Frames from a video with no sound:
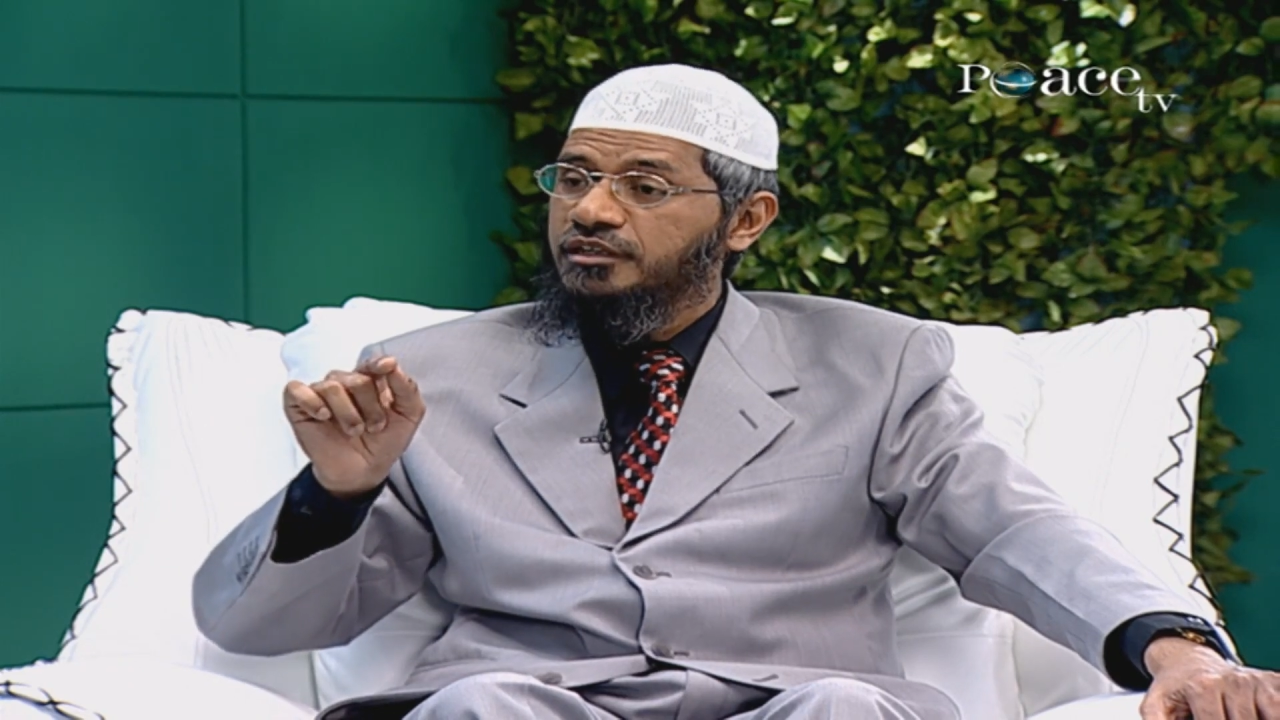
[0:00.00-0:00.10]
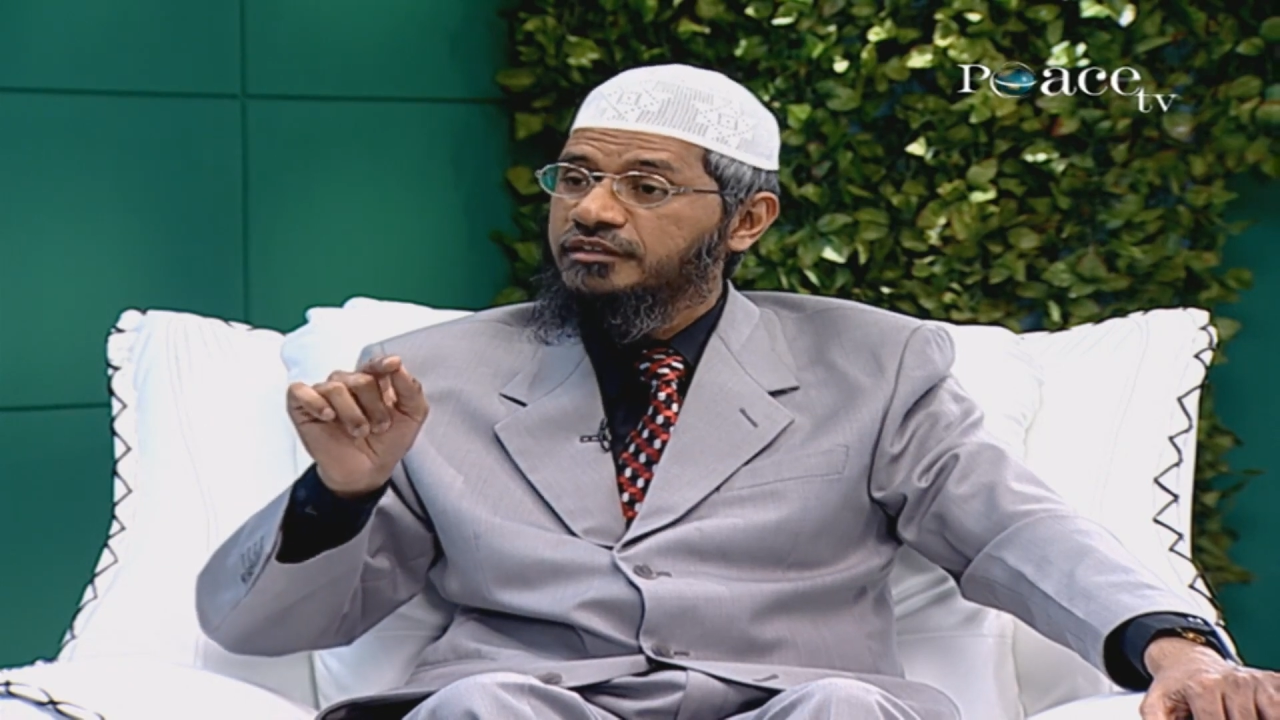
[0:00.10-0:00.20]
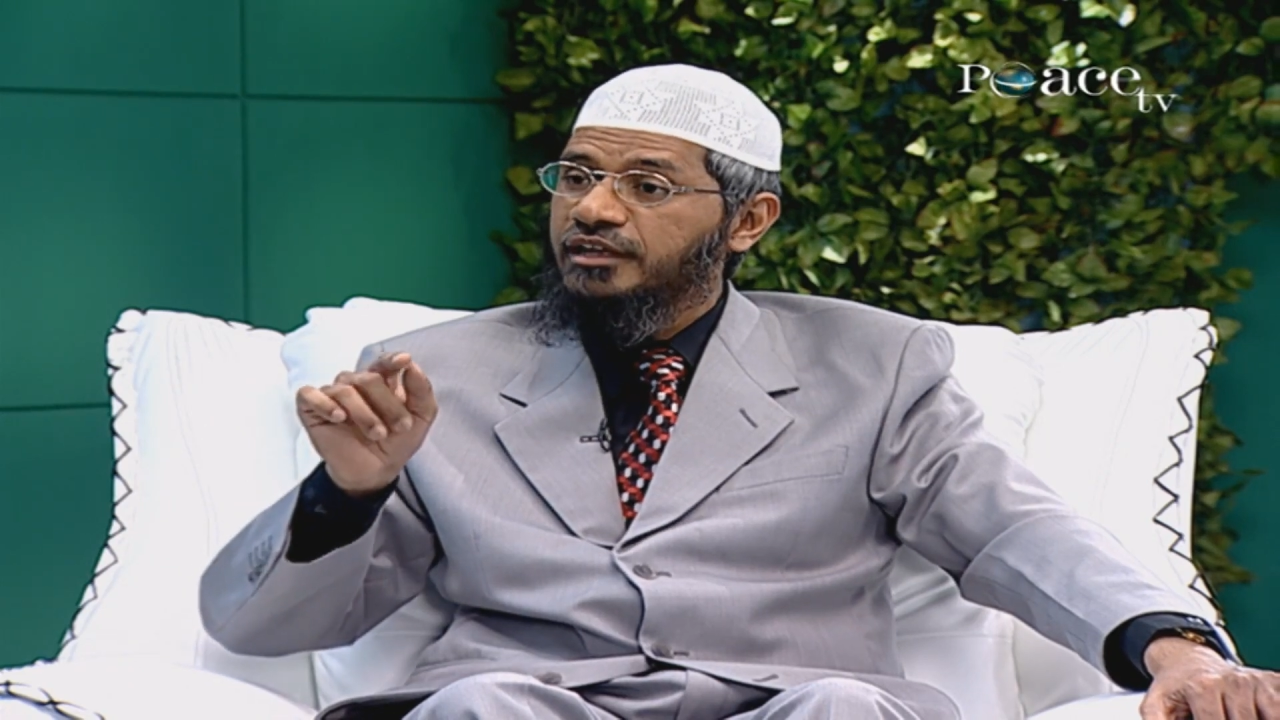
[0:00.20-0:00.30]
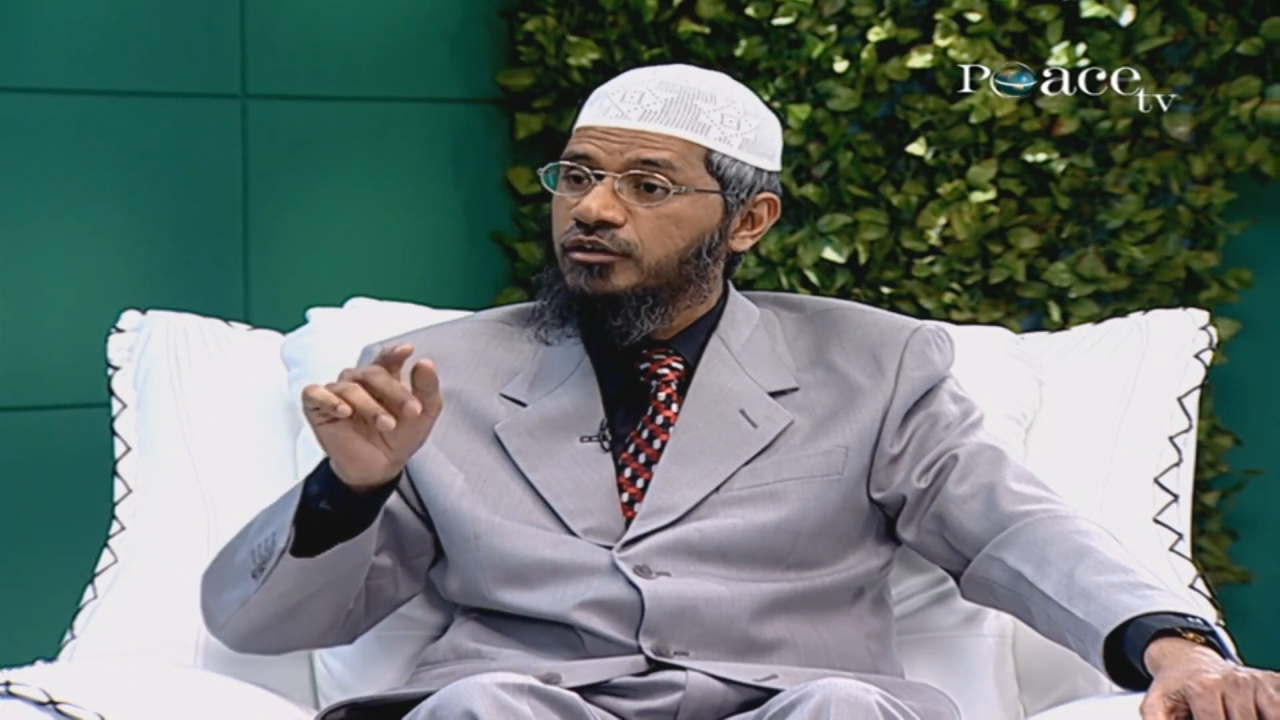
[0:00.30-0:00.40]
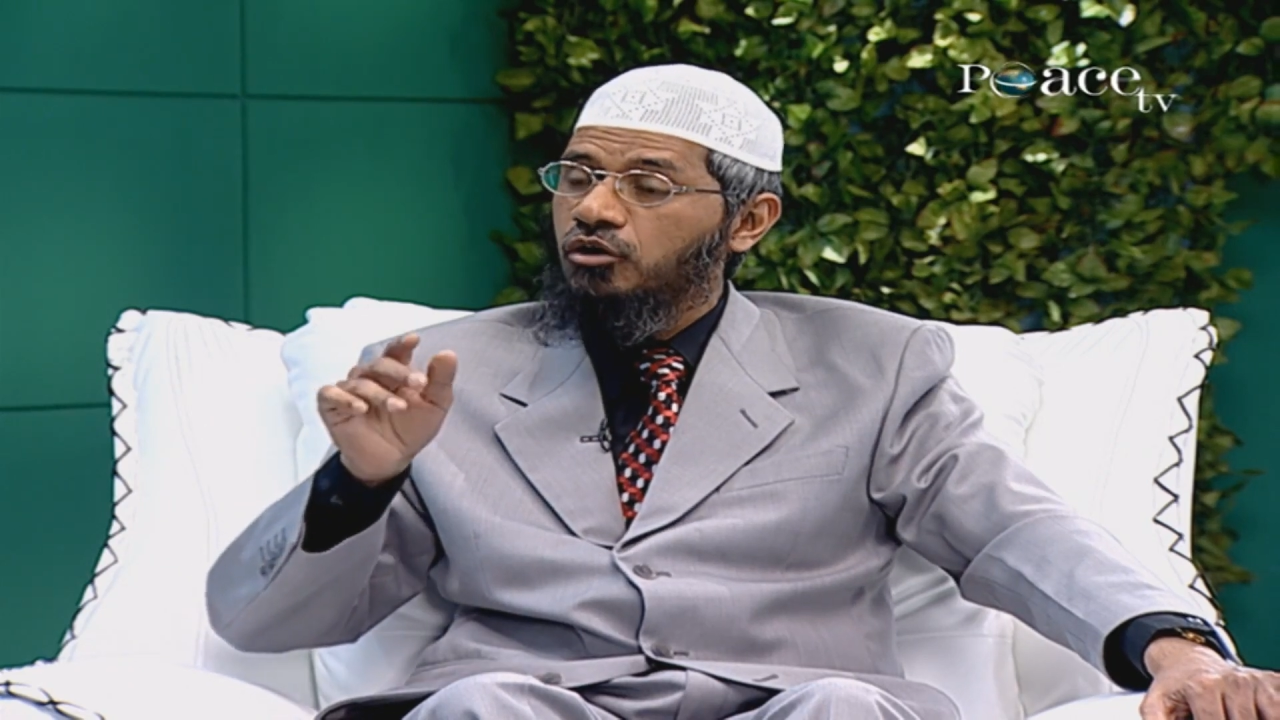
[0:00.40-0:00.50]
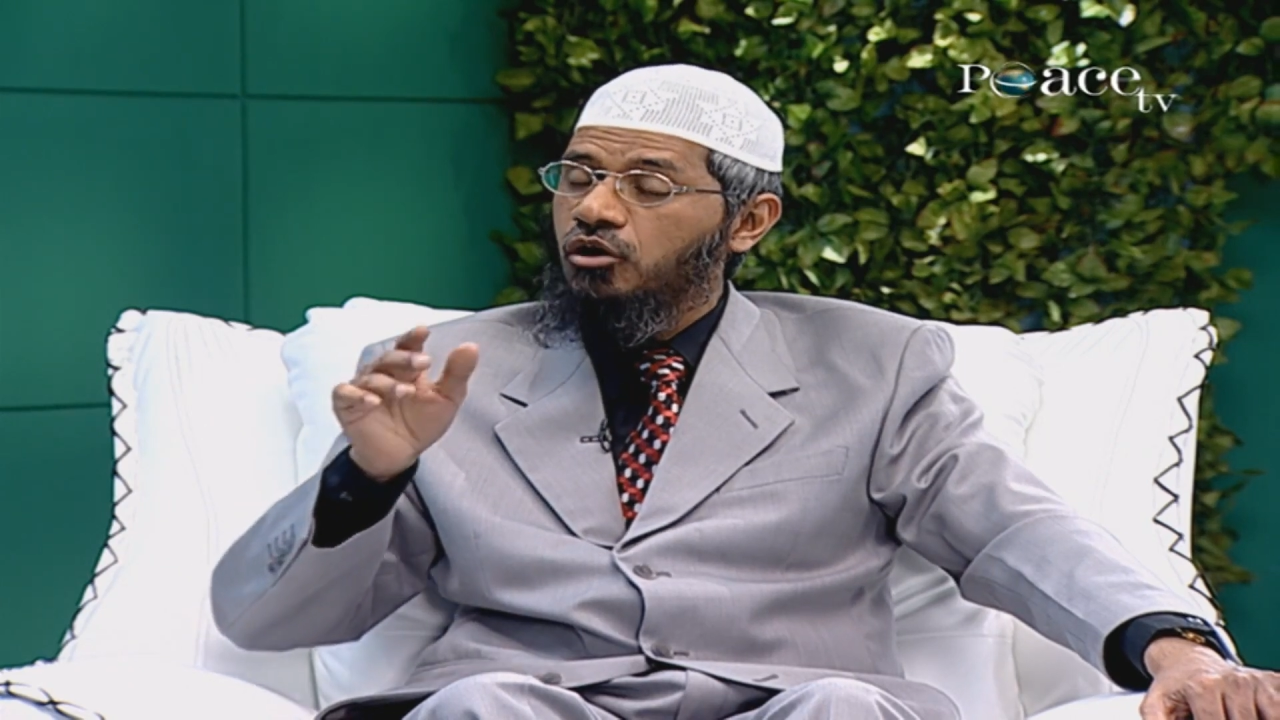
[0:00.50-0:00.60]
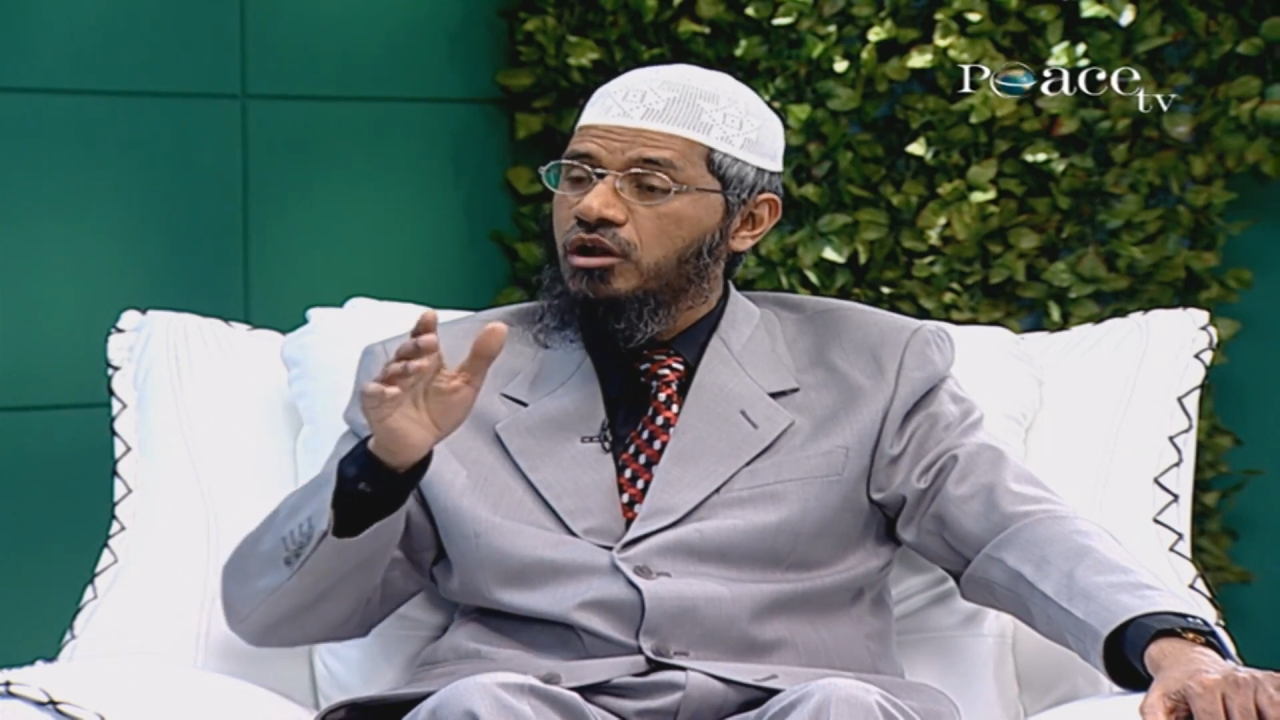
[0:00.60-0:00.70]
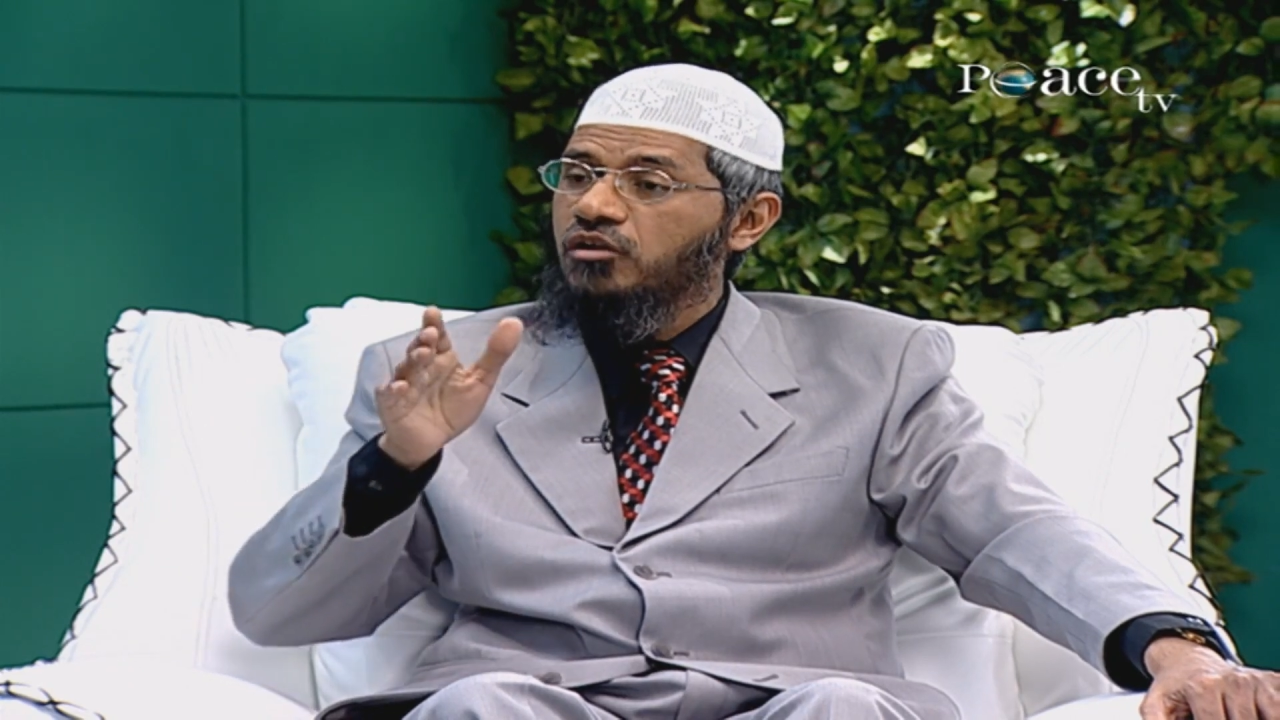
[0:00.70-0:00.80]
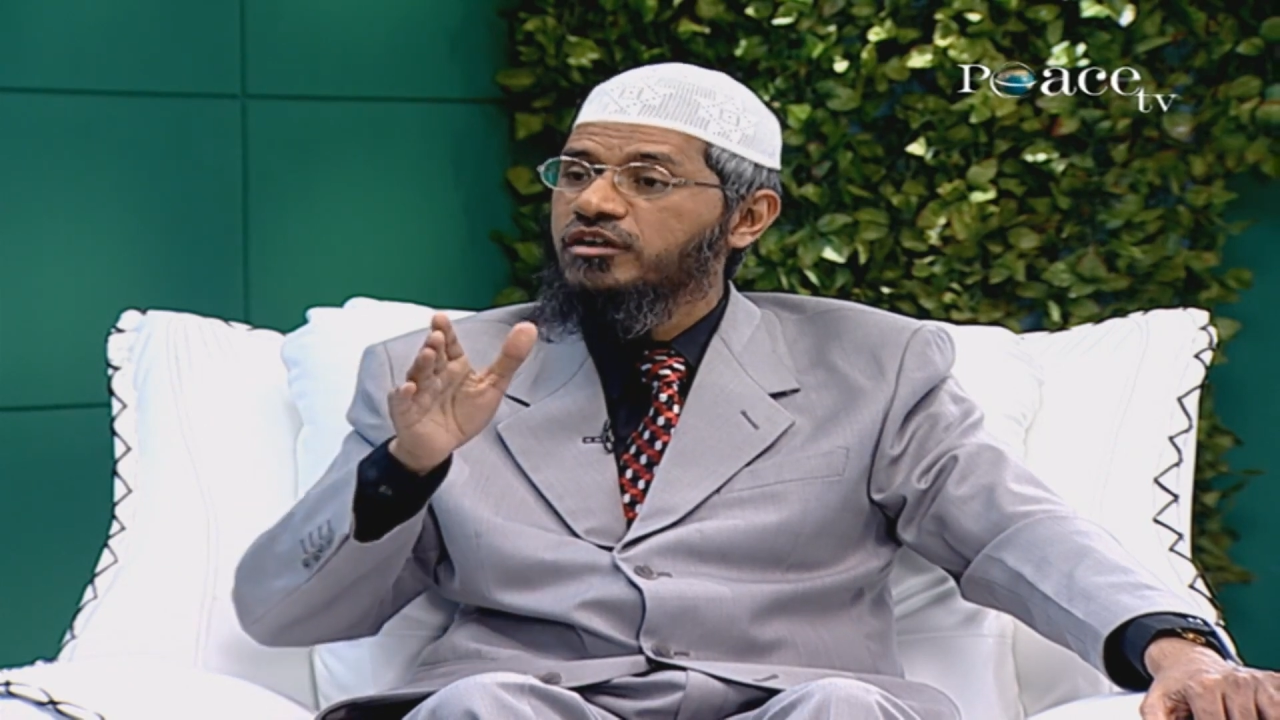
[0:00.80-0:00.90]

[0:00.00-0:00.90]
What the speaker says: that all our